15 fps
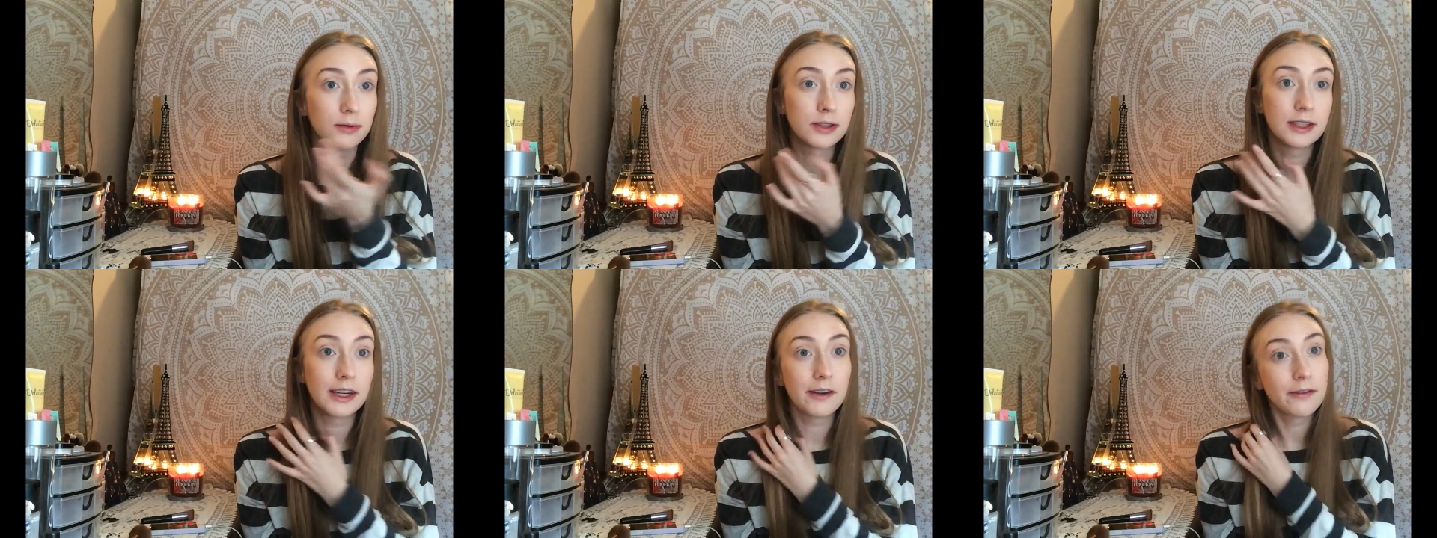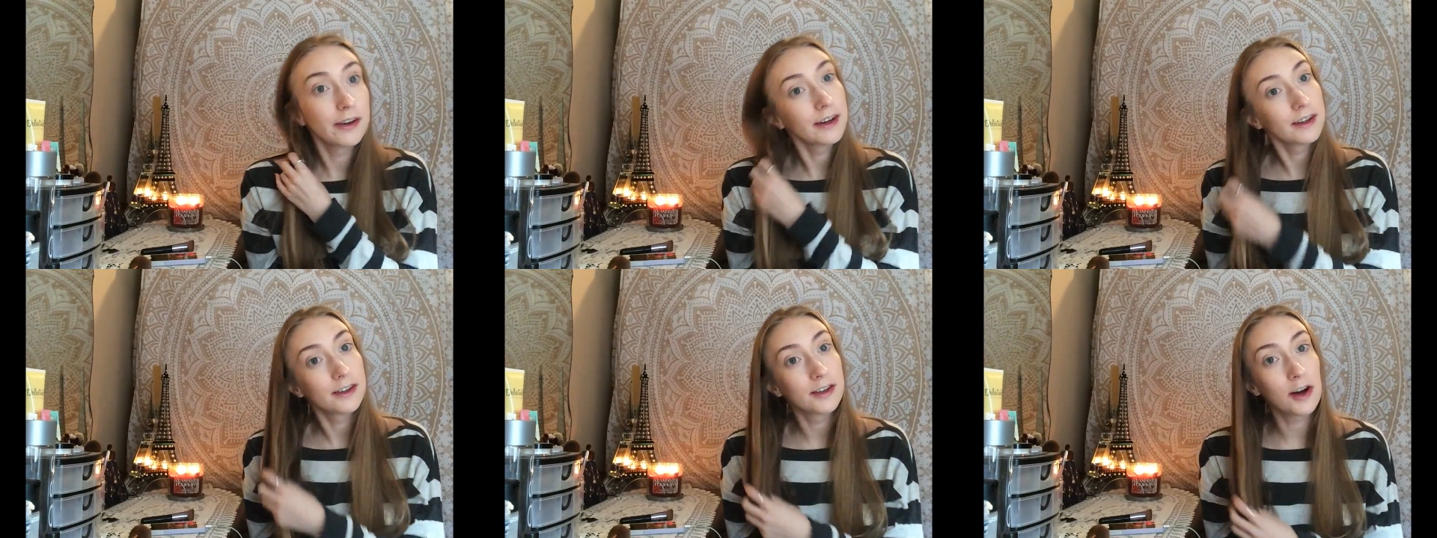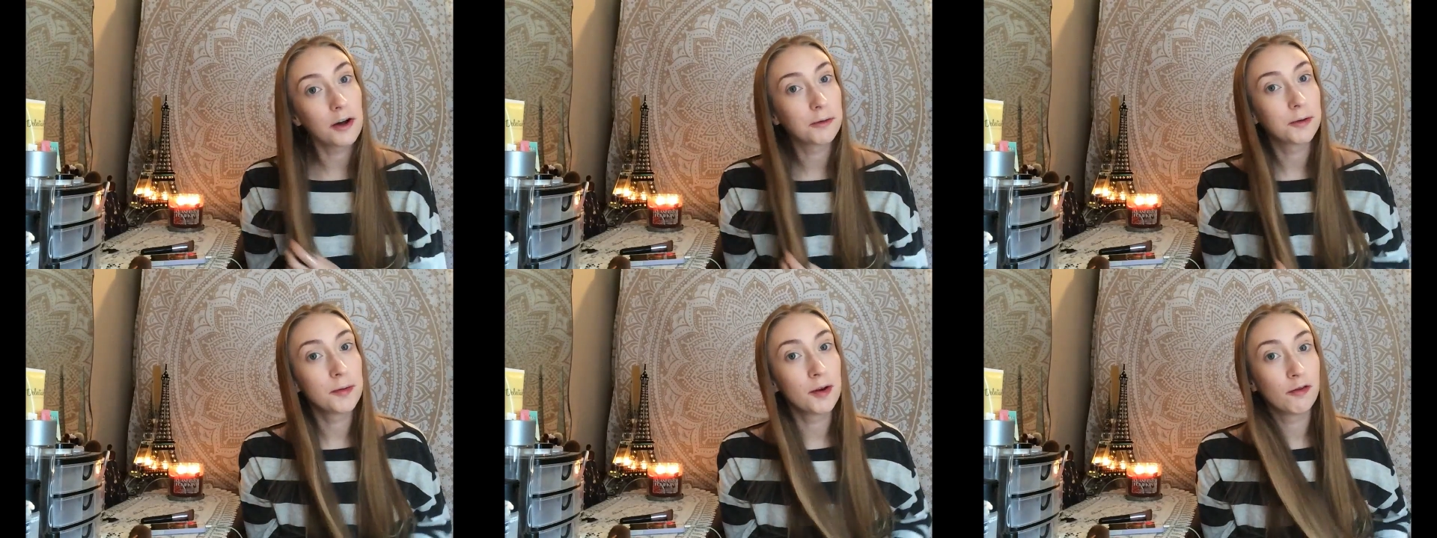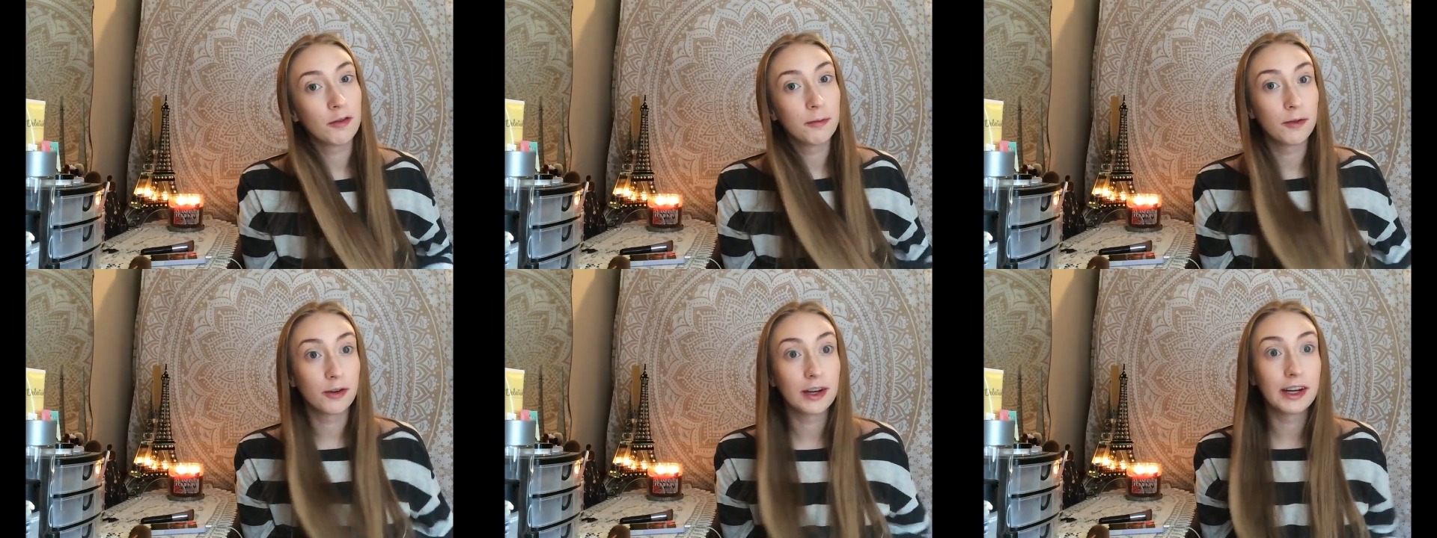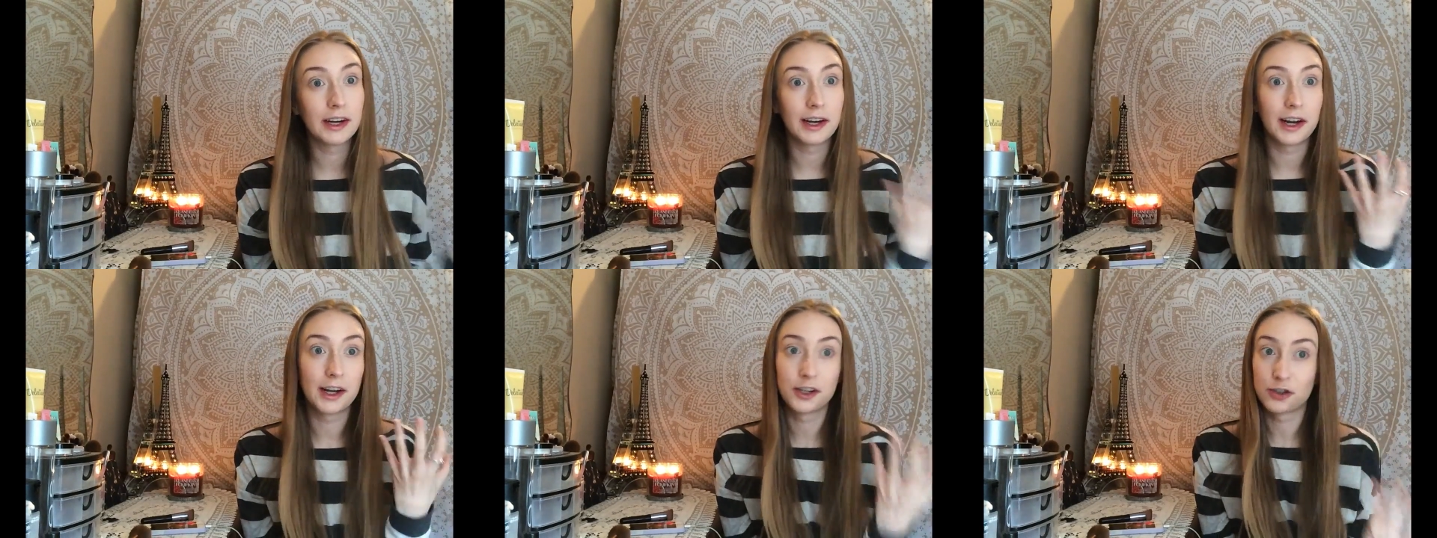We'll see if it stops me from
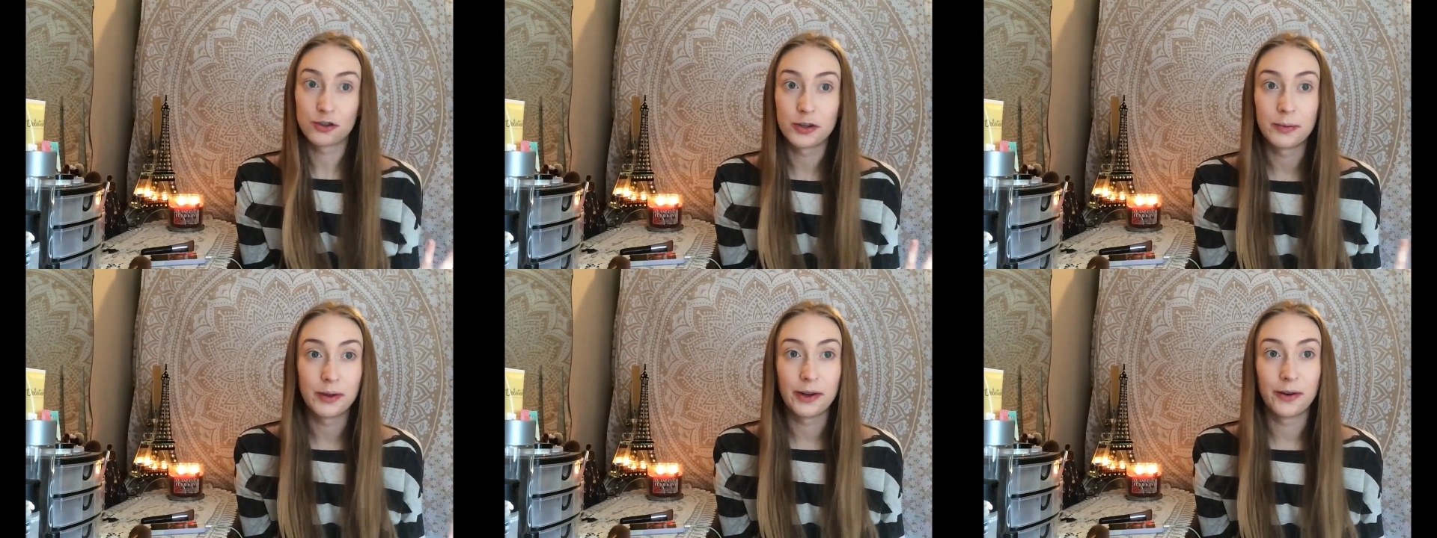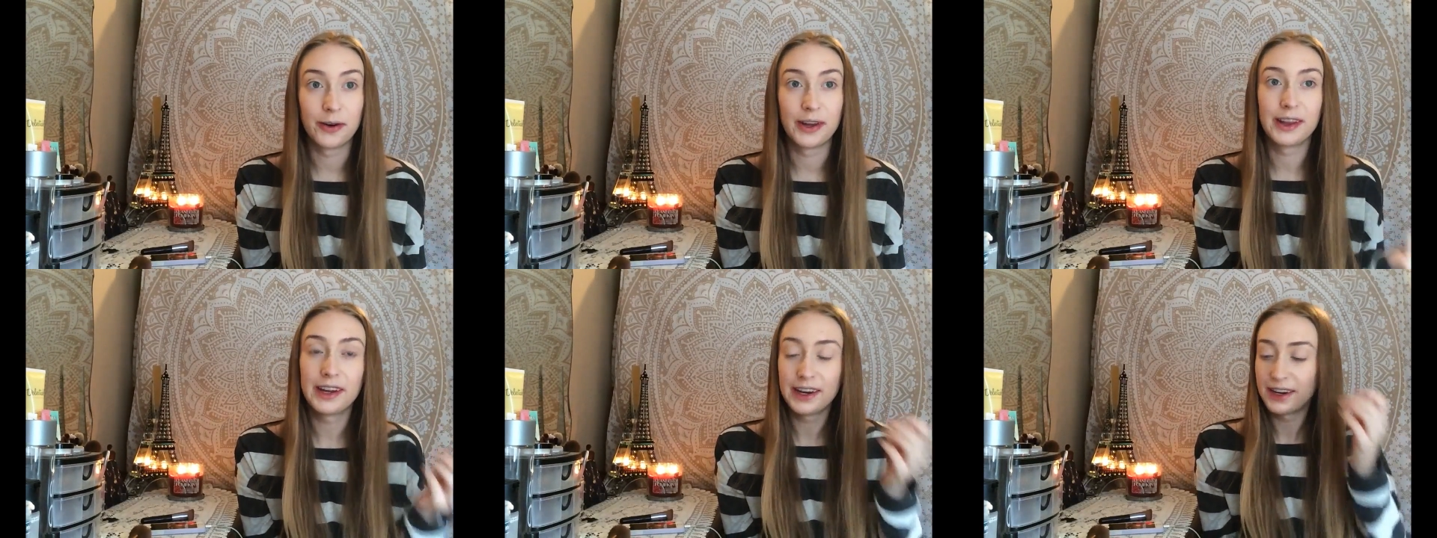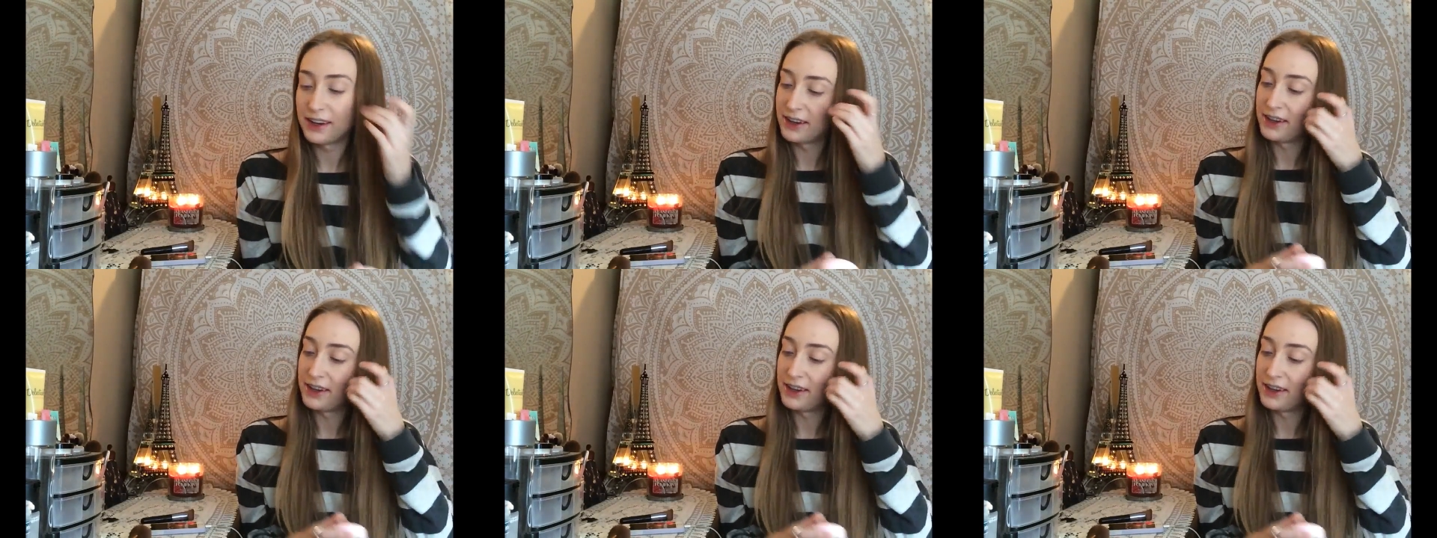looking extremely oily.